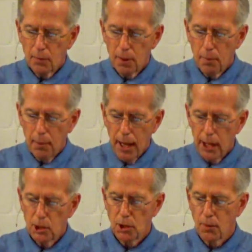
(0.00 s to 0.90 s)
of
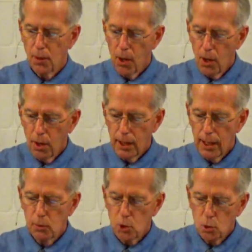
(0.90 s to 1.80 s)
compassion, the
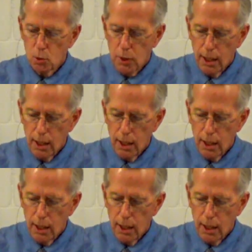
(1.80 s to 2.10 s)
heart, he, was,